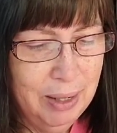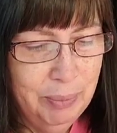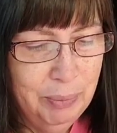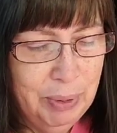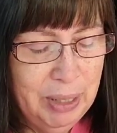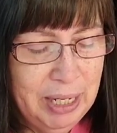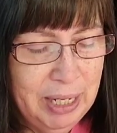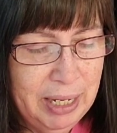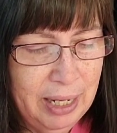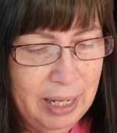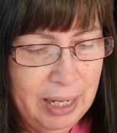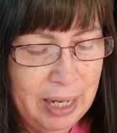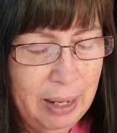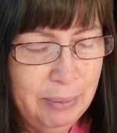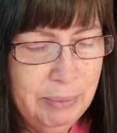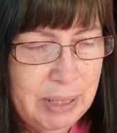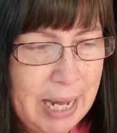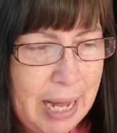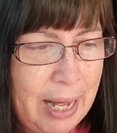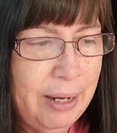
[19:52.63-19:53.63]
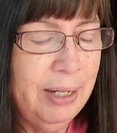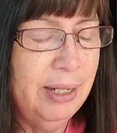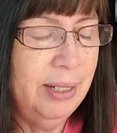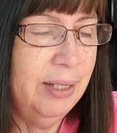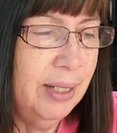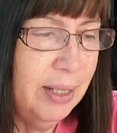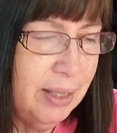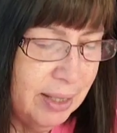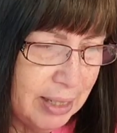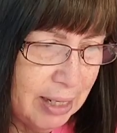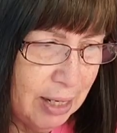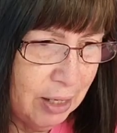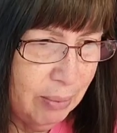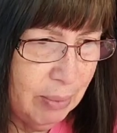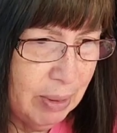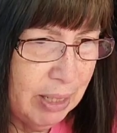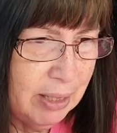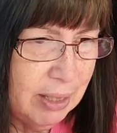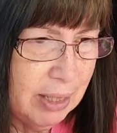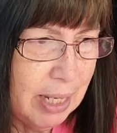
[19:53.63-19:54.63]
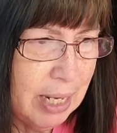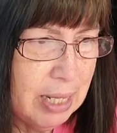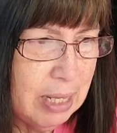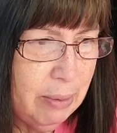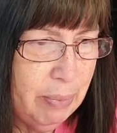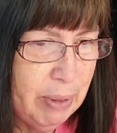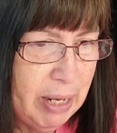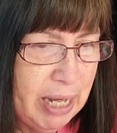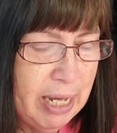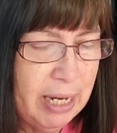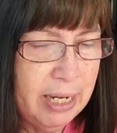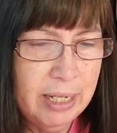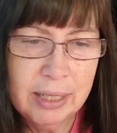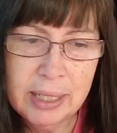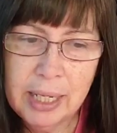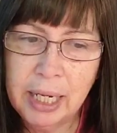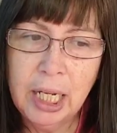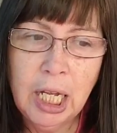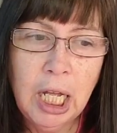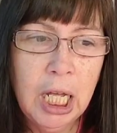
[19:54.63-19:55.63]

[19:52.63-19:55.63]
But he comes out and he sits down on my side of the bed and he's like,